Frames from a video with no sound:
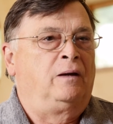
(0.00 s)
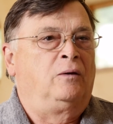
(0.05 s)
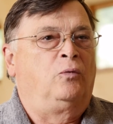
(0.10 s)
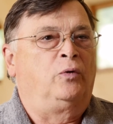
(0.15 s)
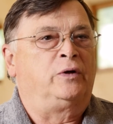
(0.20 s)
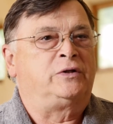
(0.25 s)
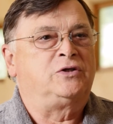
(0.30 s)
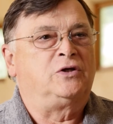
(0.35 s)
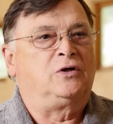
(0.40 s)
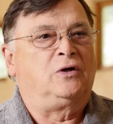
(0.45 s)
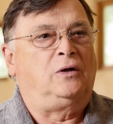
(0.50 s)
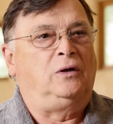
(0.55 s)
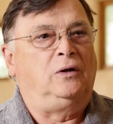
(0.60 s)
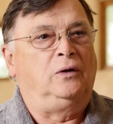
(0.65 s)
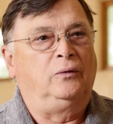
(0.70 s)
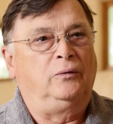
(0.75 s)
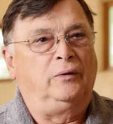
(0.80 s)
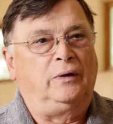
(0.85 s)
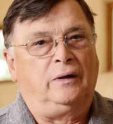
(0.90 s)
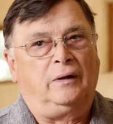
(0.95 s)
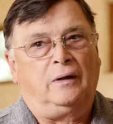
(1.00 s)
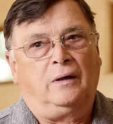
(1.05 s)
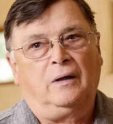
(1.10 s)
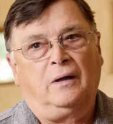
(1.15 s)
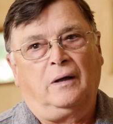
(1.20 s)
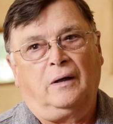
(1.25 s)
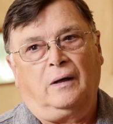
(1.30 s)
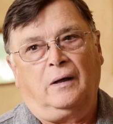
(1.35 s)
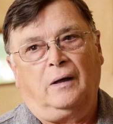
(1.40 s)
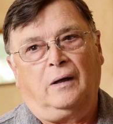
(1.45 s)
which included
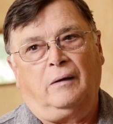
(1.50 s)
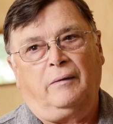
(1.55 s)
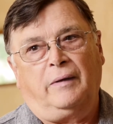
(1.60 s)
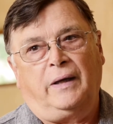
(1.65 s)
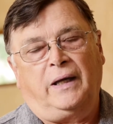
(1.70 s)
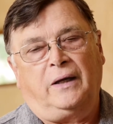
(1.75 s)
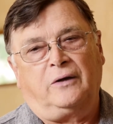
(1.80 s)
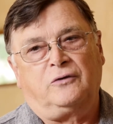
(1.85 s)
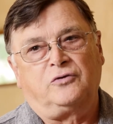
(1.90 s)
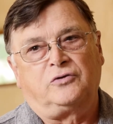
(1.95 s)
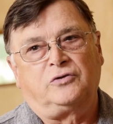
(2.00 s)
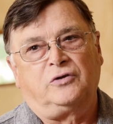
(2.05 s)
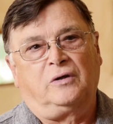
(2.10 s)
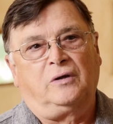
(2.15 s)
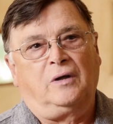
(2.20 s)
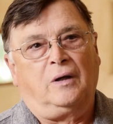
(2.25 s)
androgen